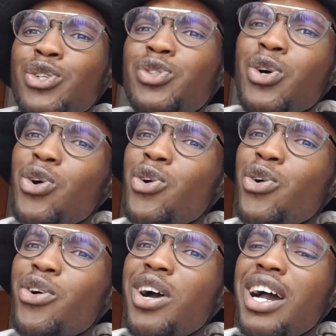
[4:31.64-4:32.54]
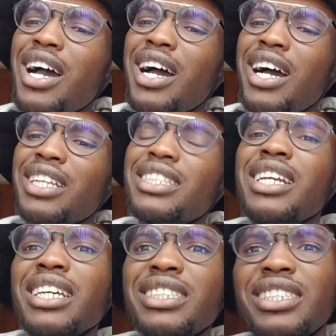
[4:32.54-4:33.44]
So the
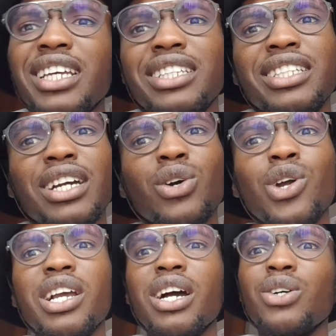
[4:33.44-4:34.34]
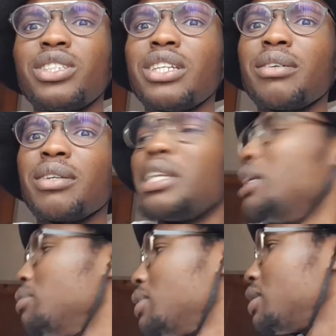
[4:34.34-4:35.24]
next day they are calling out
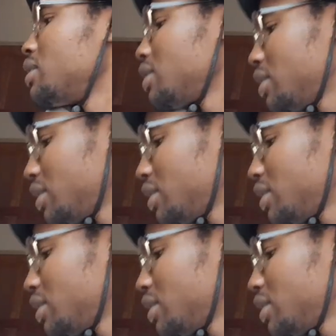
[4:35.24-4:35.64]
names.